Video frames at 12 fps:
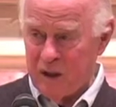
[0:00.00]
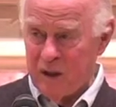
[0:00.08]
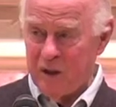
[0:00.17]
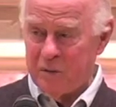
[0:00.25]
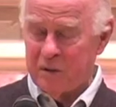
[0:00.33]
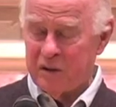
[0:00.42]

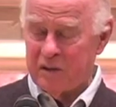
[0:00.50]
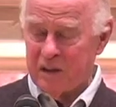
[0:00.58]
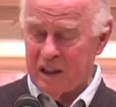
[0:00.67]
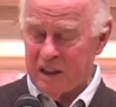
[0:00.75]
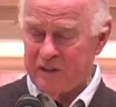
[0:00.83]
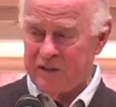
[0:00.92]
You must
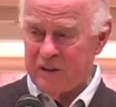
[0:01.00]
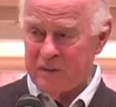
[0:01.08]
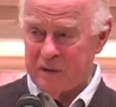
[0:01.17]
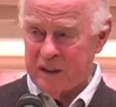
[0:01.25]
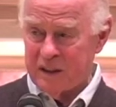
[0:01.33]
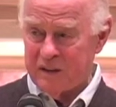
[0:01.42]
love them
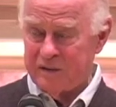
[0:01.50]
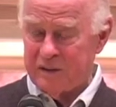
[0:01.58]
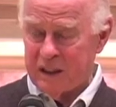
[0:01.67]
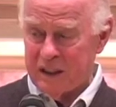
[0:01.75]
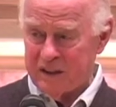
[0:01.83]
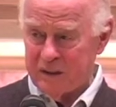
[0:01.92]
enough to
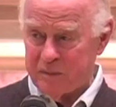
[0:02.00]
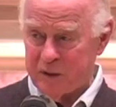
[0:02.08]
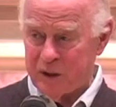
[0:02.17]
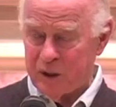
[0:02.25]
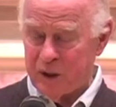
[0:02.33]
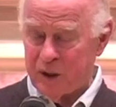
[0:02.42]
let
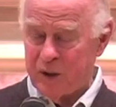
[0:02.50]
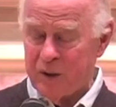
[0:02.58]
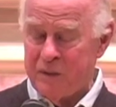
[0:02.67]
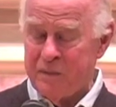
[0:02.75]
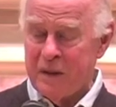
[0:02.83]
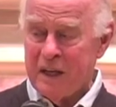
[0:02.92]
them
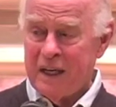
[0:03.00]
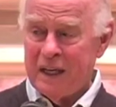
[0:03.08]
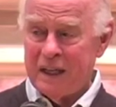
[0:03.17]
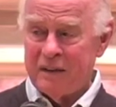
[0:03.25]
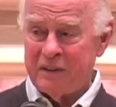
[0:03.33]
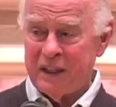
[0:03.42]
go.
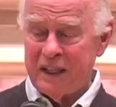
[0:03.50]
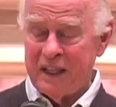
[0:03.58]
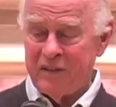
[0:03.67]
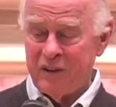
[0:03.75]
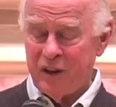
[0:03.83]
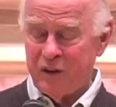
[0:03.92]
And if I
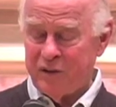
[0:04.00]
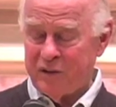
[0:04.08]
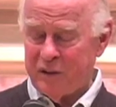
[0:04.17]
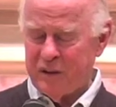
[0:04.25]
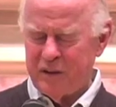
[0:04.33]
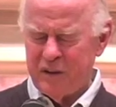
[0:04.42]
haven't
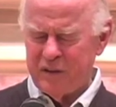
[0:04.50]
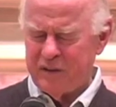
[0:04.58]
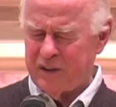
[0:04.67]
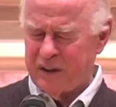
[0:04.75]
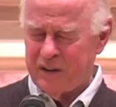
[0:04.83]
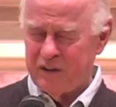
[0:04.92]
inserted this
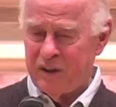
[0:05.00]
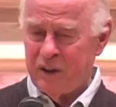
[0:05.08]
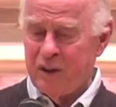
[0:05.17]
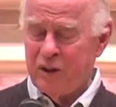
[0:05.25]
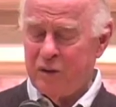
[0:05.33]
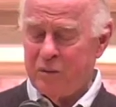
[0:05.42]
sentence,
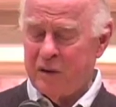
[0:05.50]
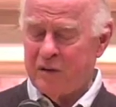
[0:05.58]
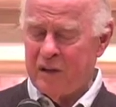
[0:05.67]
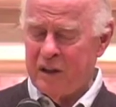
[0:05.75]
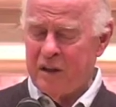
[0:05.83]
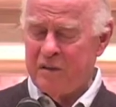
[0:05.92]
you
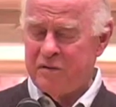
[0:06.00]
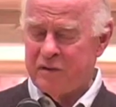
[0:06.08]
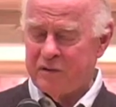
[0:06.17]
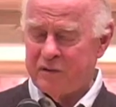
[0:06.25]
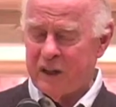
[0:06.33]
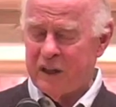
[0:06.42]
must leave
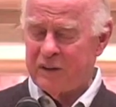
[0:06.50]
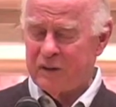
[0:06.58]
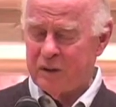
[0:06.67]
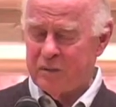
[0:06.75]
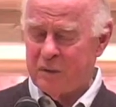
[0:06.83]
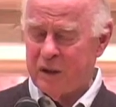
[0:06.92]
your father
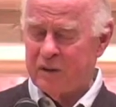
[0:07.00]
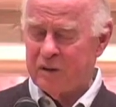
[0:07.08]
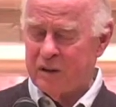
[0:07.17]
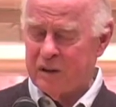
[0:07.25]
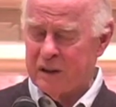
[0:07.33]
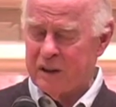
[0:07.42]
and mother
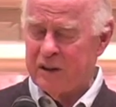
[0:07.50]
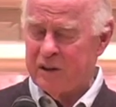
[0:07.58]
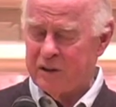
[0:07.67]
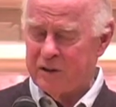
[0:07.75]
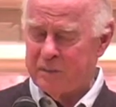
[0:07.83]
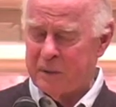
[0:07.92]
and cling to
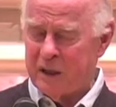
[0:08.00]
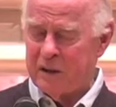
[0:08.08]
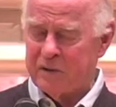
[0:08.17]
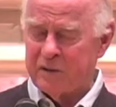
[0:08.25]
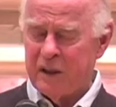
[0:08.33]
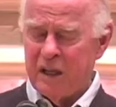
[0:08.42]
your
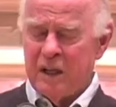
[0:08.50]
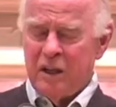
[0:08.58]
spouse.